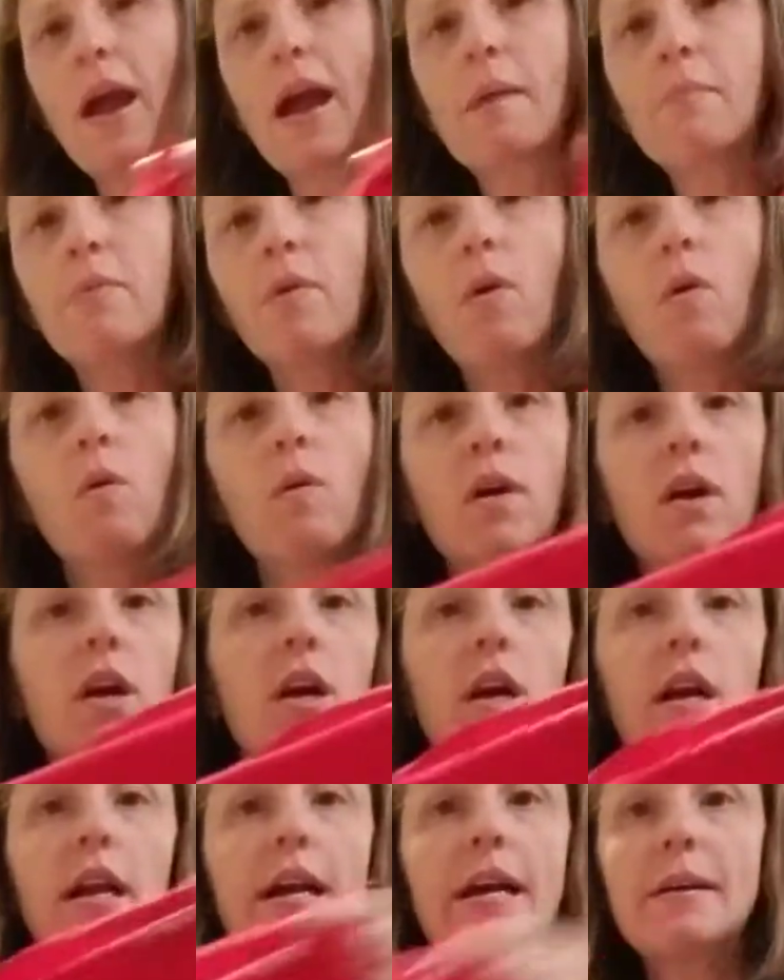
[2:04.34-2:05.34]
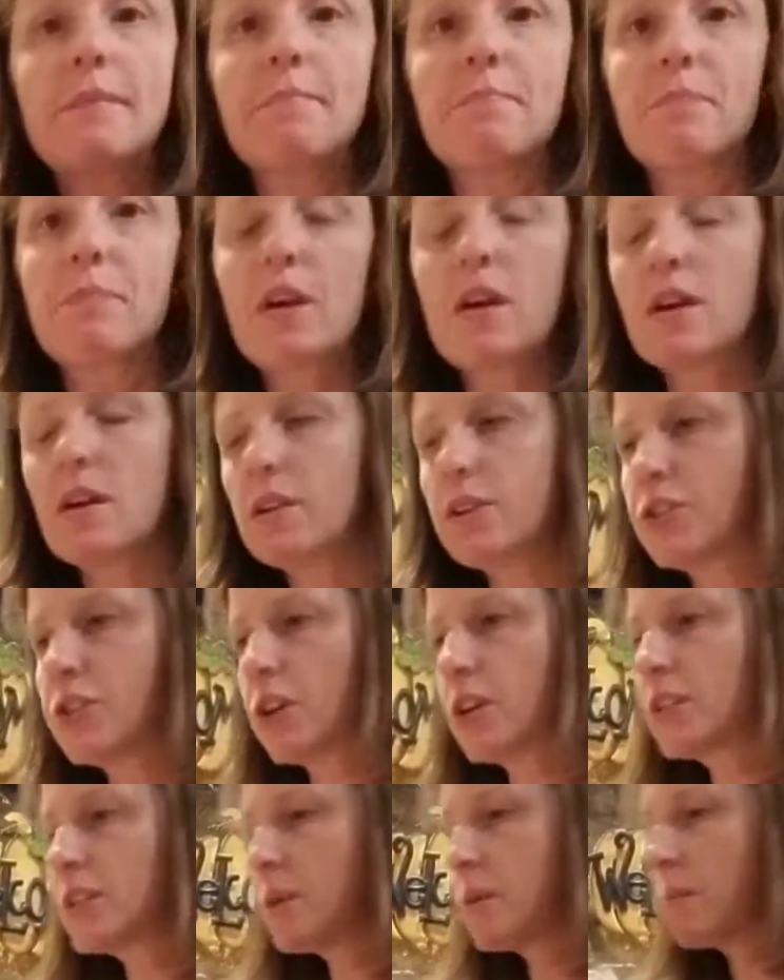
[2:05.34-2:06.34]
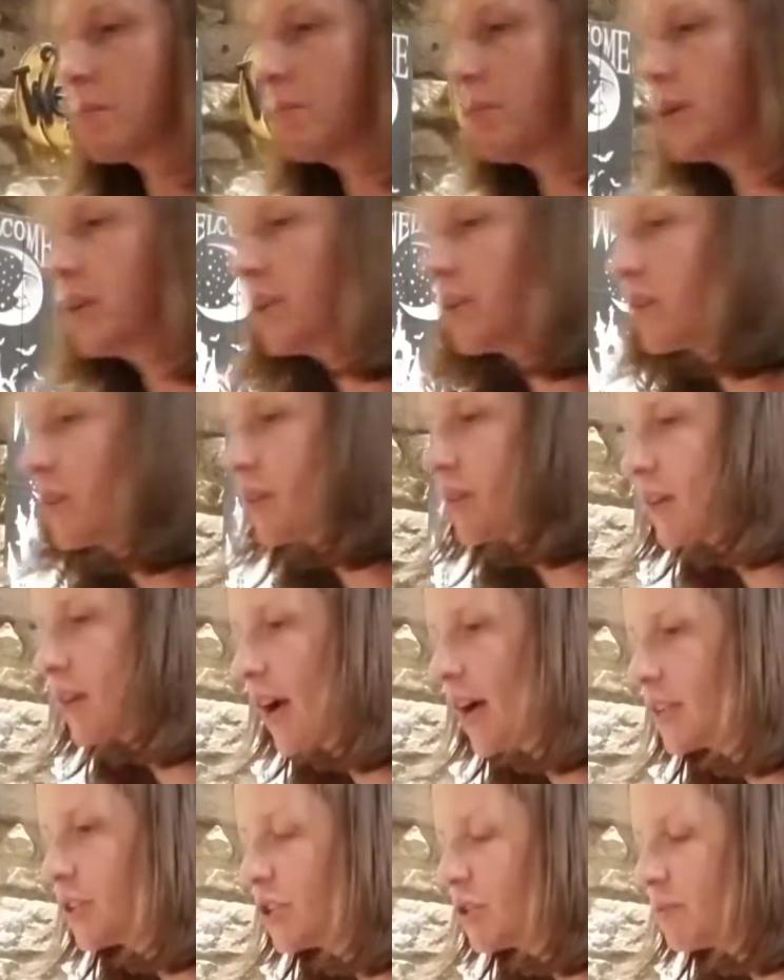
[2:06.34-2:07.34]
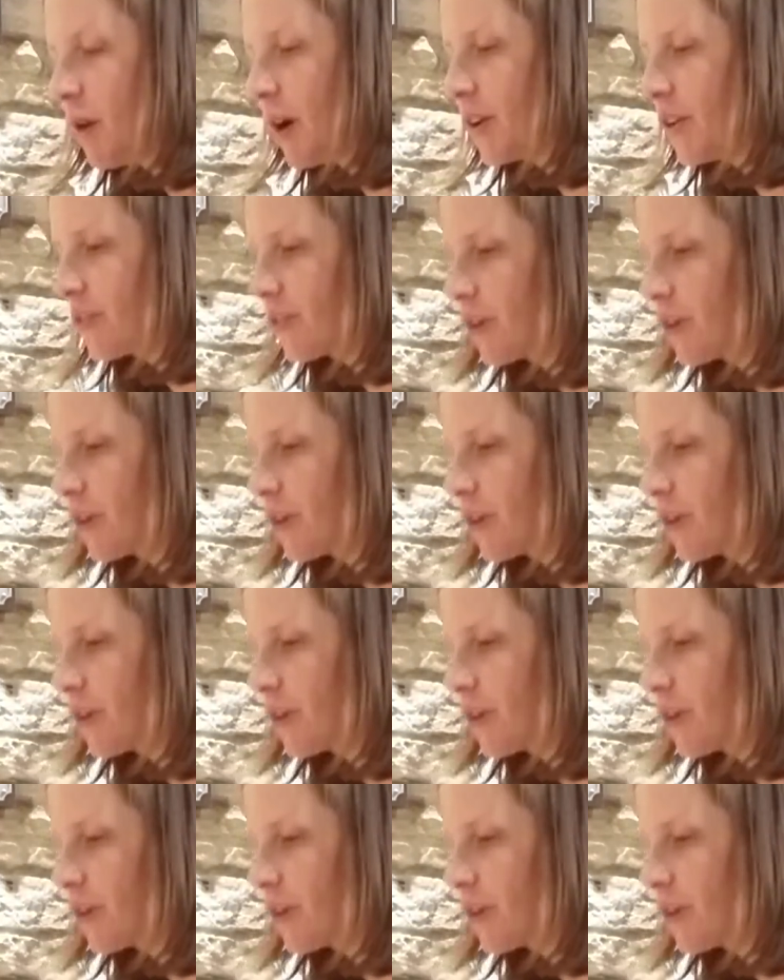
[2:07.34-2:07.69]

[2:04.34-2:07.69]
or start to put your costume on your